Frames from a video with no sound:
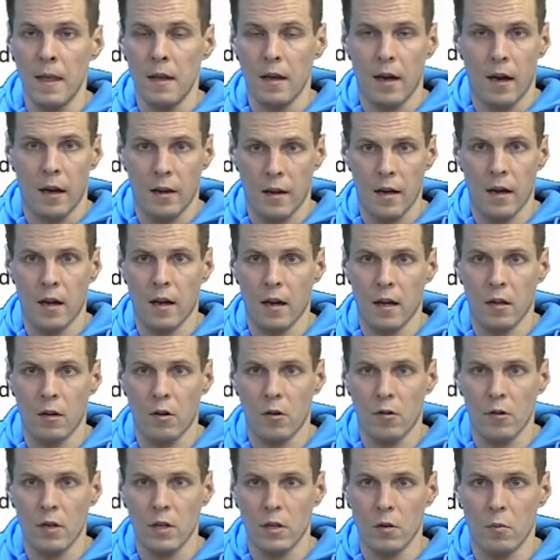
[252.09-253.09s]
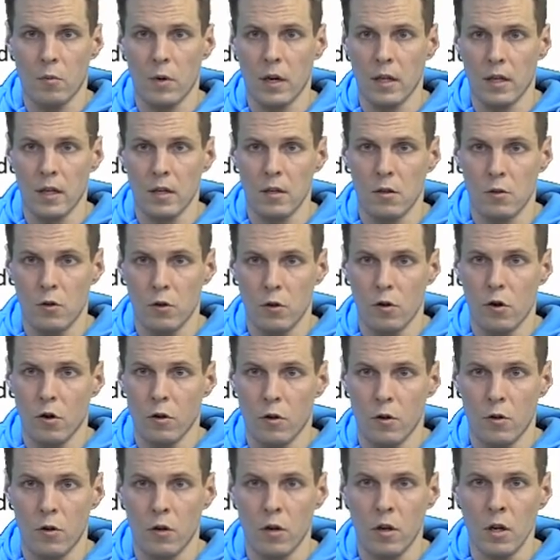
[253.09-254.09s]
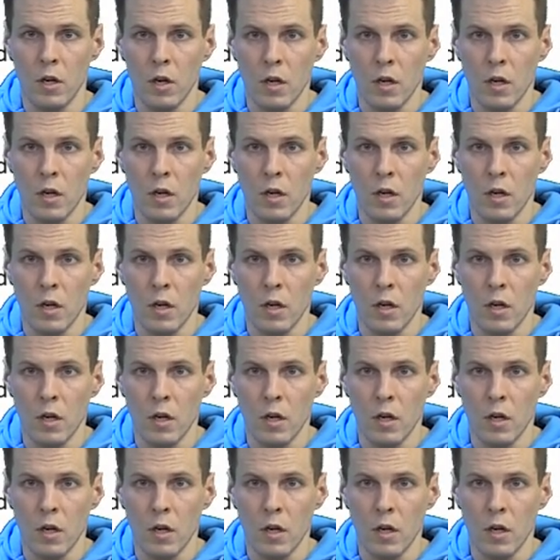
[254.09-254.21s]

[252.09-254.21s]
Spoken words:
another reason why this could occur.